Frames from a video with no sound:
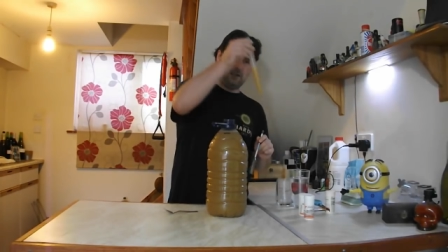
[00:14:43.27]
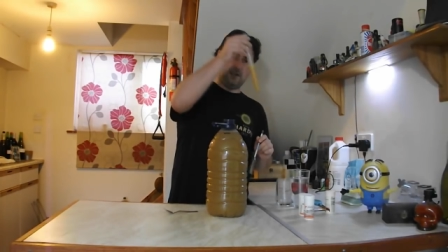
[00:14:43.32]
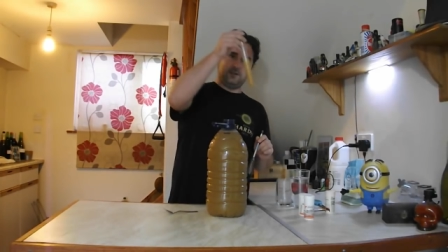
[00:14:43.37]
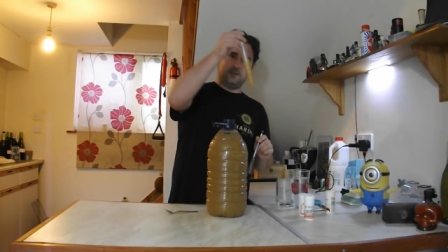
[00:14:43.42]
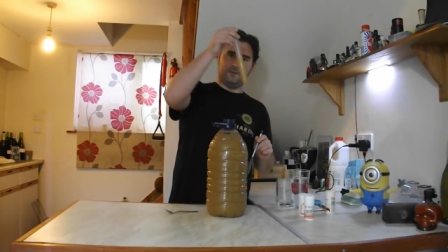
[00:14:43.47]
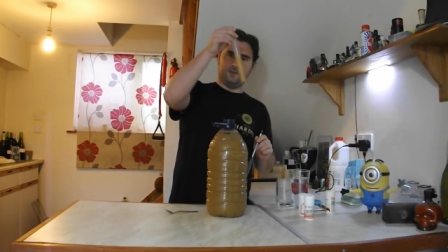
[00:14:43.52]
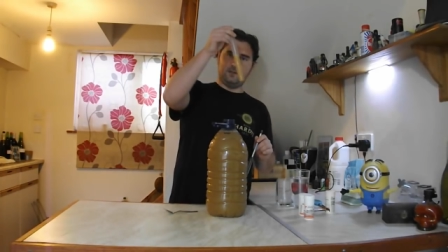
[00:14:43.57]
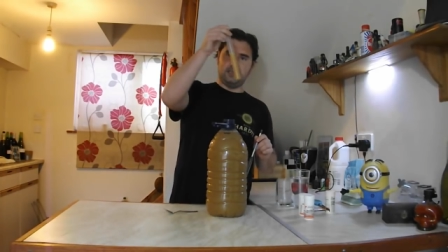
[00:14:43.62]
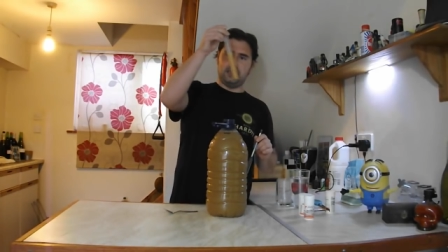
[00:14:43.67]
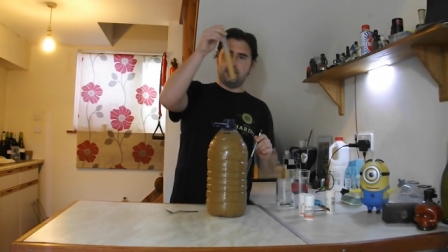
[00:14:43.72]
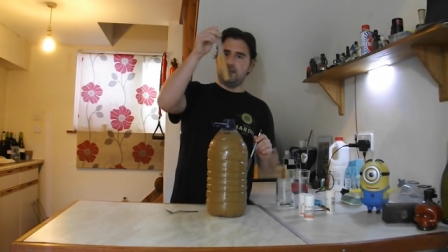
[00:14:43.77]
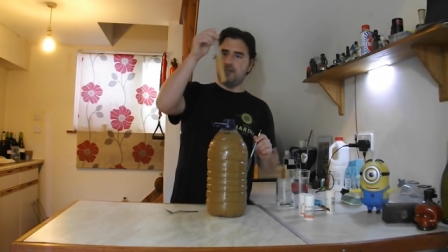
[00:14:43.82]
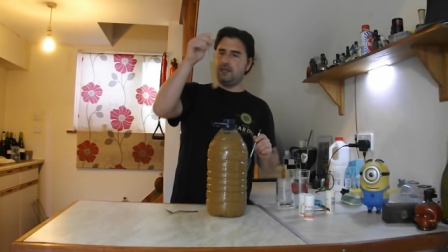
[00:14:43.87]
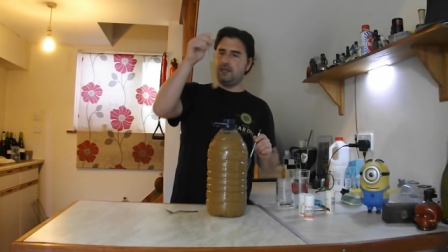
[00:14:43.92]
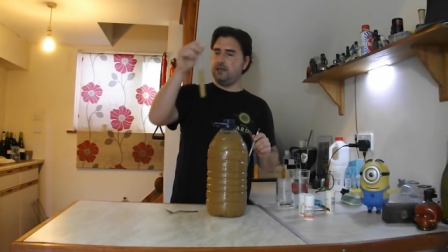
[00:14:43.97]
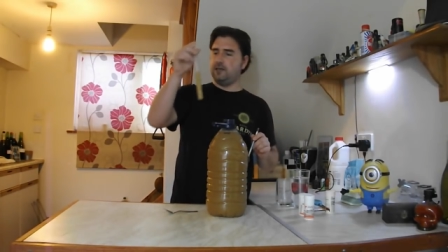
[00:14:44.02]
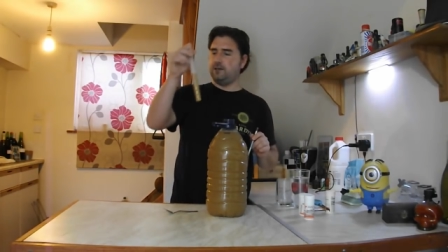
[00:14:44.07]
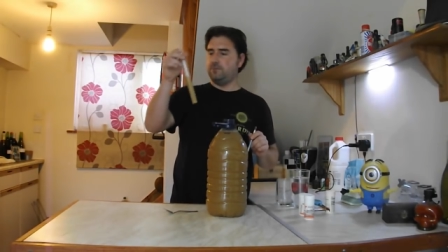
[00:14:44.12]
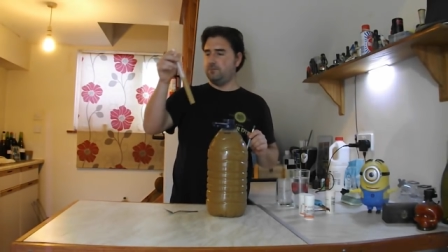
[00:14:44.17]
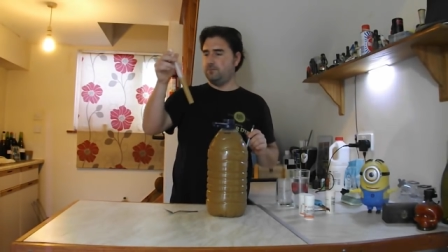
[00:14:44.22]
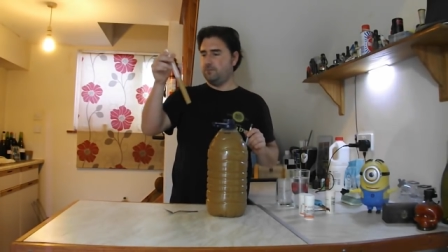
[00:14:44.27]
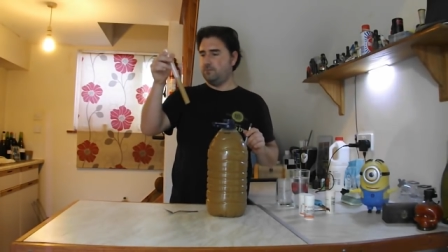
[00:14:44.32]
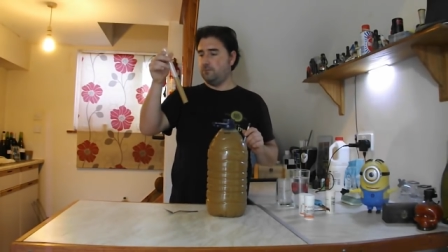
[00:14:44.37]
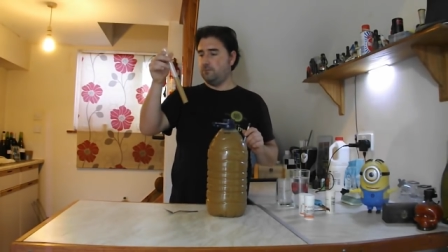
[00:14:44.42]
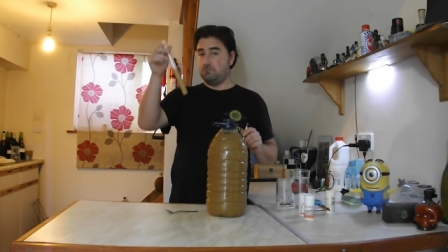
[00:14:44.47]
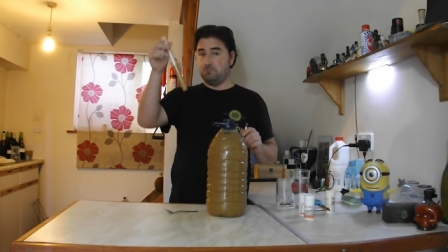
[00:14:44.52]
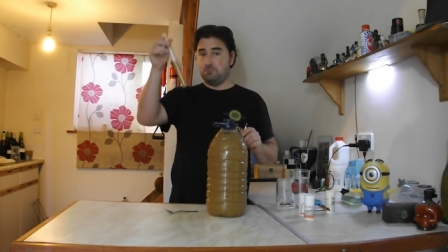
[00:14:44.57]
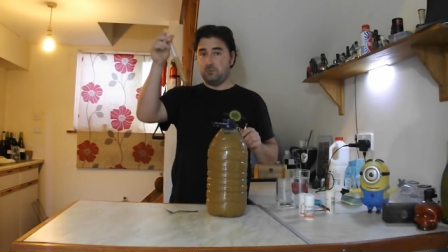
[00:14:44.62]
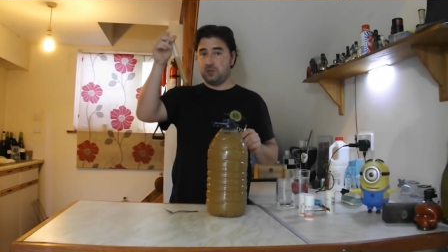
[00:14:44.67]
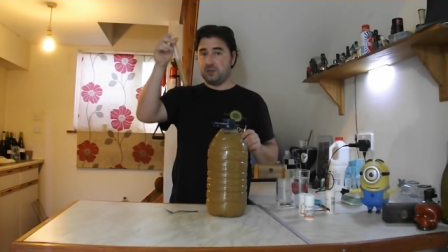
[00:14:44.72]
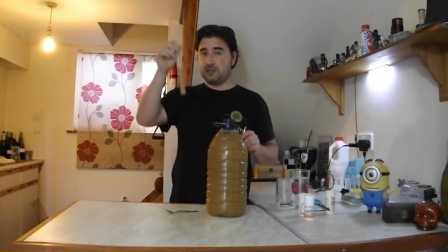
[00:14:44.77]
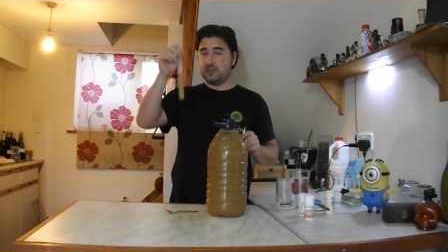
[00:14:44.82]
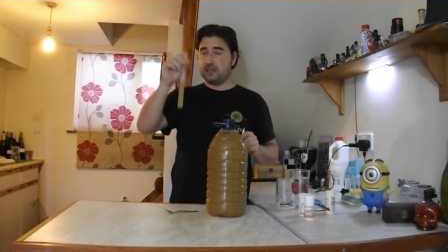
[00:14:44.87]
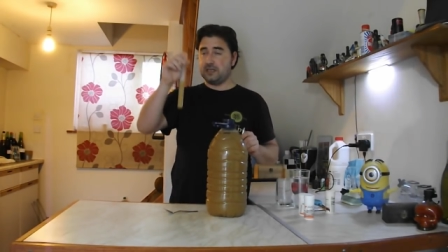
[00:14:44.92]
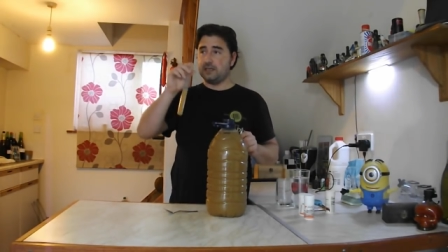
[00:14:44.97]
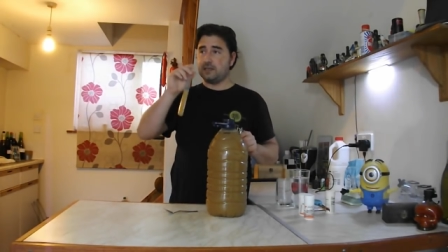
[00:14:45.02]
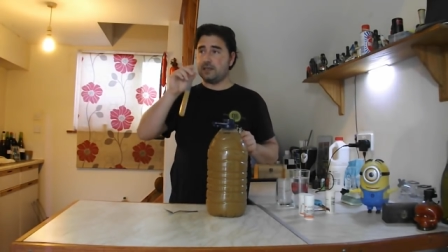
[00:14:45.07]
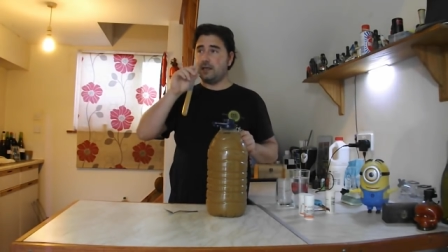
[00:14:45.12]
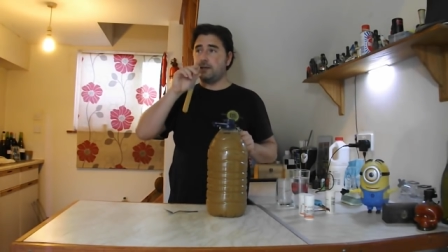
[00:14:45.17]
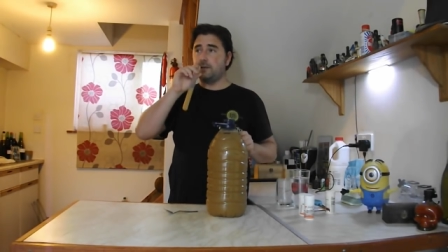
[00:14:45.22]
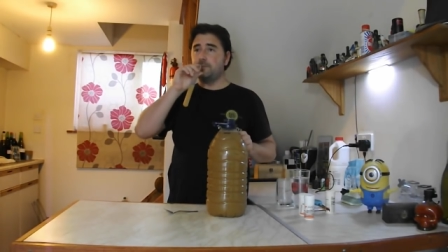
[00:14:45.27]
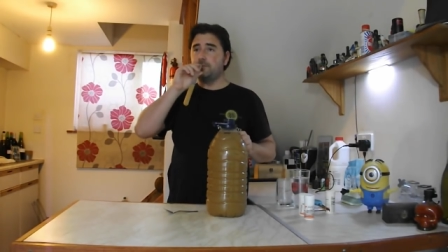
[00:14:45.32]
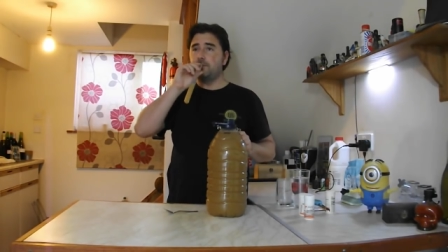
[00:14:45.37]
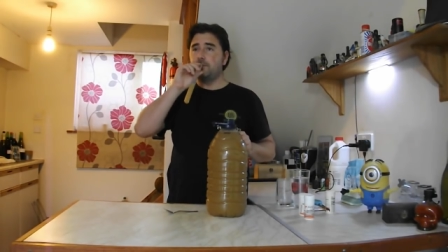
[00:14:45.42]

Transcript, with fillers: I used it in here. What does it taste like?